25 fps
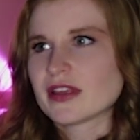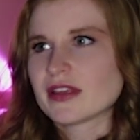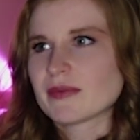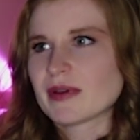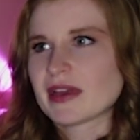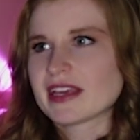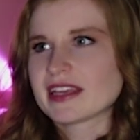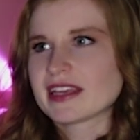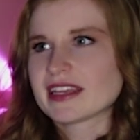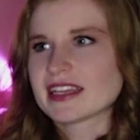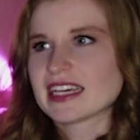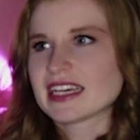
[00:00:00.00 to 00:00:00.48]
He
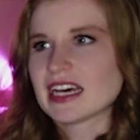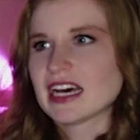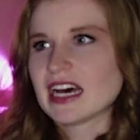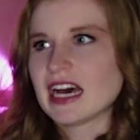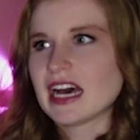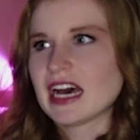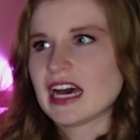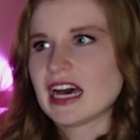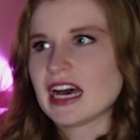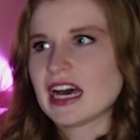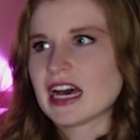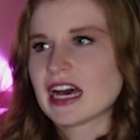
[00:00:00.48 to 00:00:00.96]
might get.
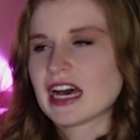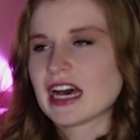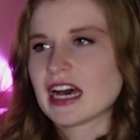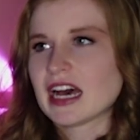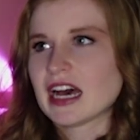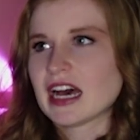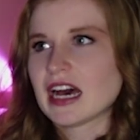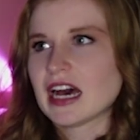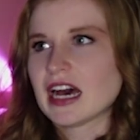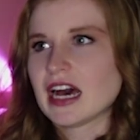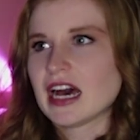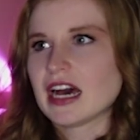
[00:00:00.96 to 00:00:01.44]

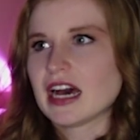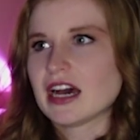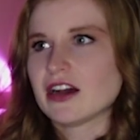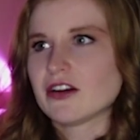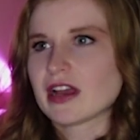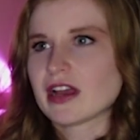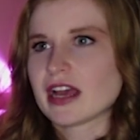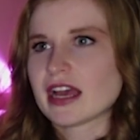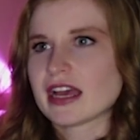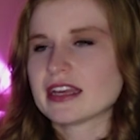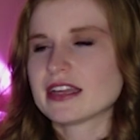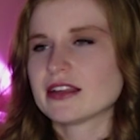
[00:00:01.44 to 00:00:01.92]
Ah,
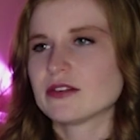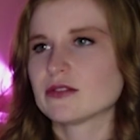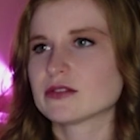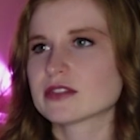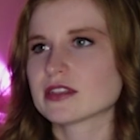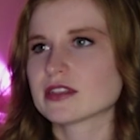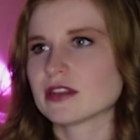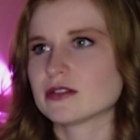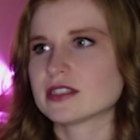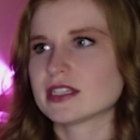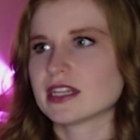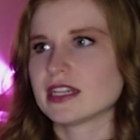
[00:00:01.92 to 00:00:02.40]
okay. He
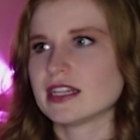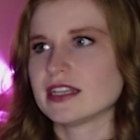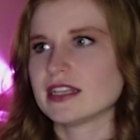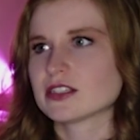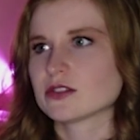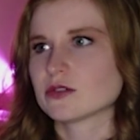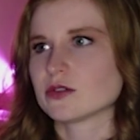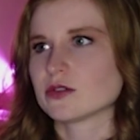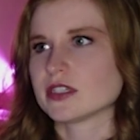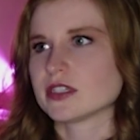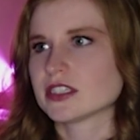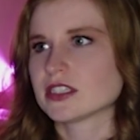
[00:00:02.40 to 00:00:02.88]
was close to getting
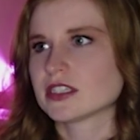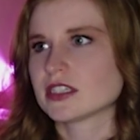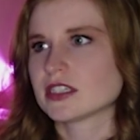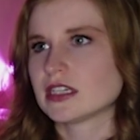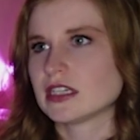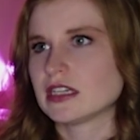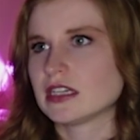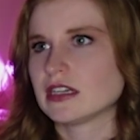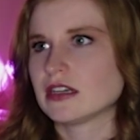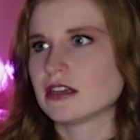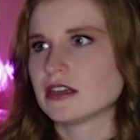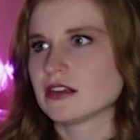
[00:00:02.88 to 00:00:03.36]
squished.
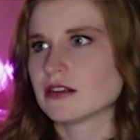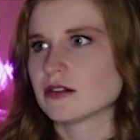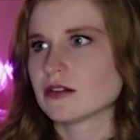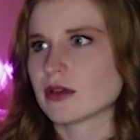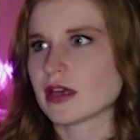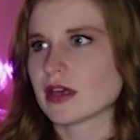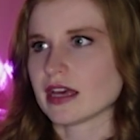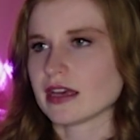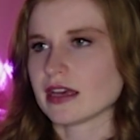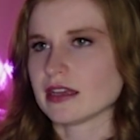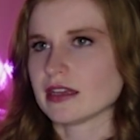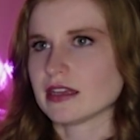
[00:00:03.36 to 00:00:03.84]

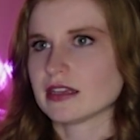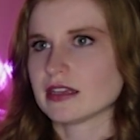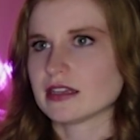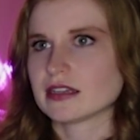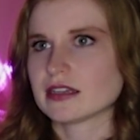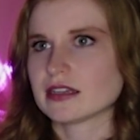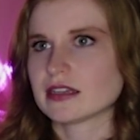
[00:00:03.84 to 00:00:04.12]
Okay.